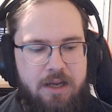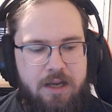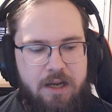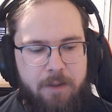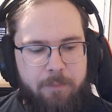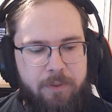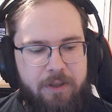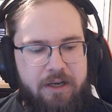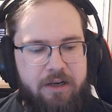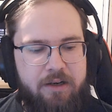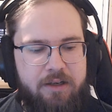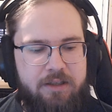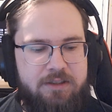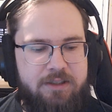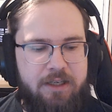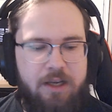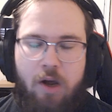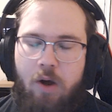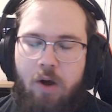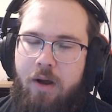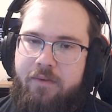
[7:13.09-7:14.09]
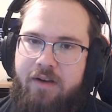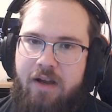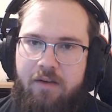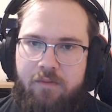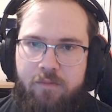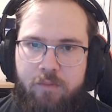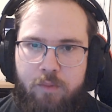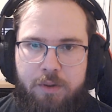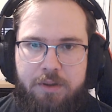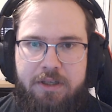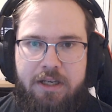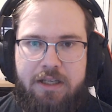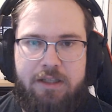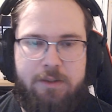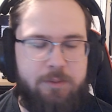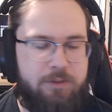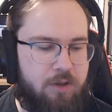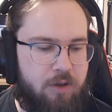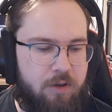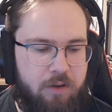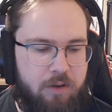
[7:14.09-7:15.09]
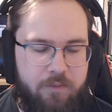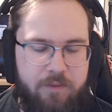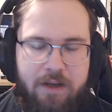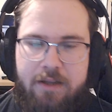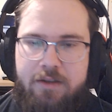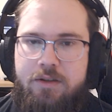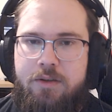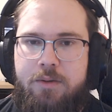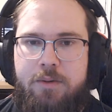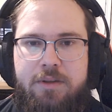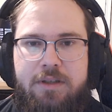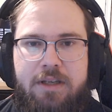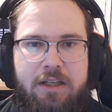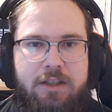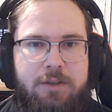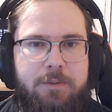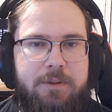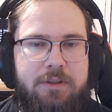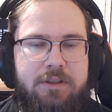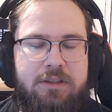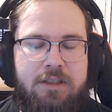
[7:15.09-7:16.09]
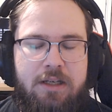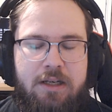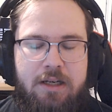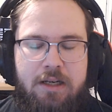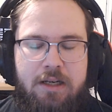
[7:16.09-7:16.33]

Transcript: a player could see, oh, I've got 4 attachments. Oh, I've got 2 attachments.